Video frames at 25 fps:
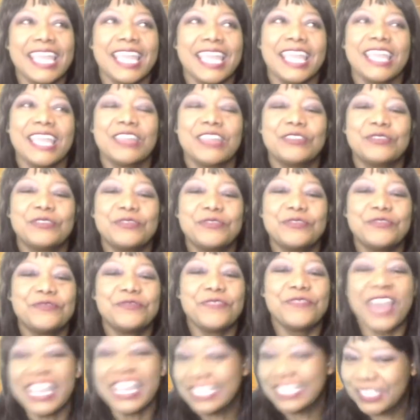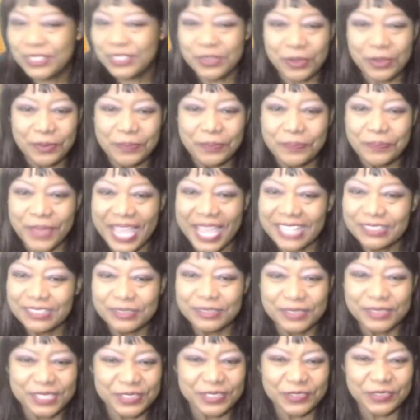Fight your
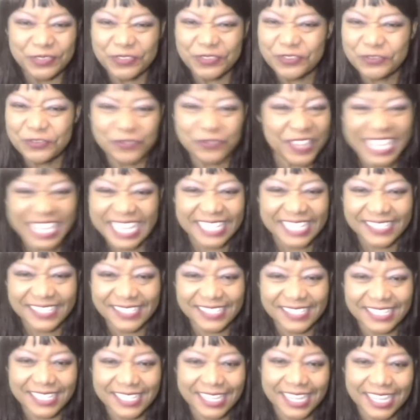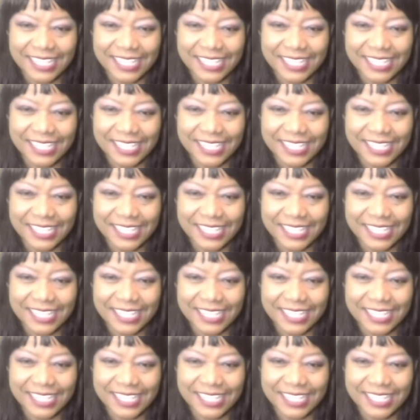battles fiercely